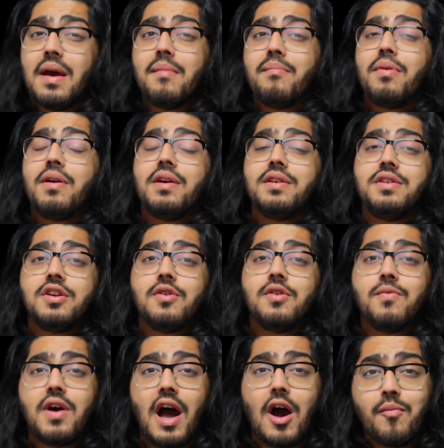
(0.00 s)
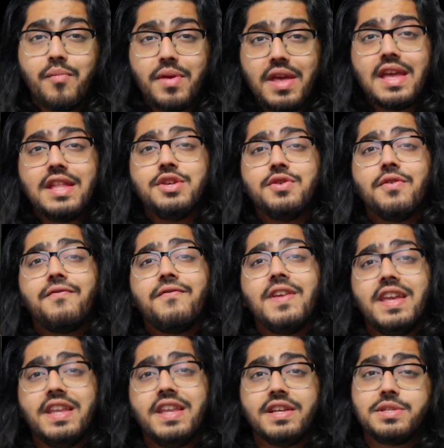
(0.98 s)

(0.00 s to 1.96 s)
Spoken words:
But you know what? I'll be in your feed.